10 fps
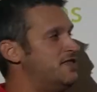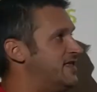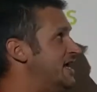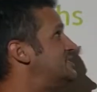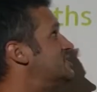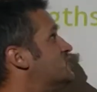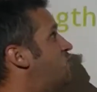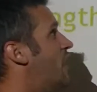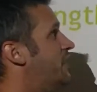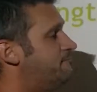the S in
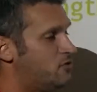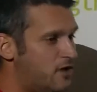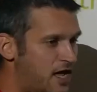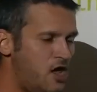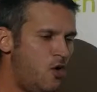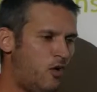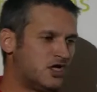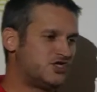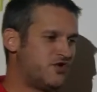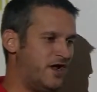SWOT. Okay, what are
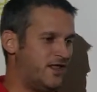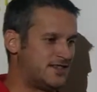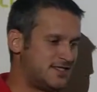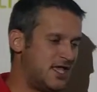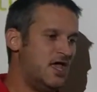strengths?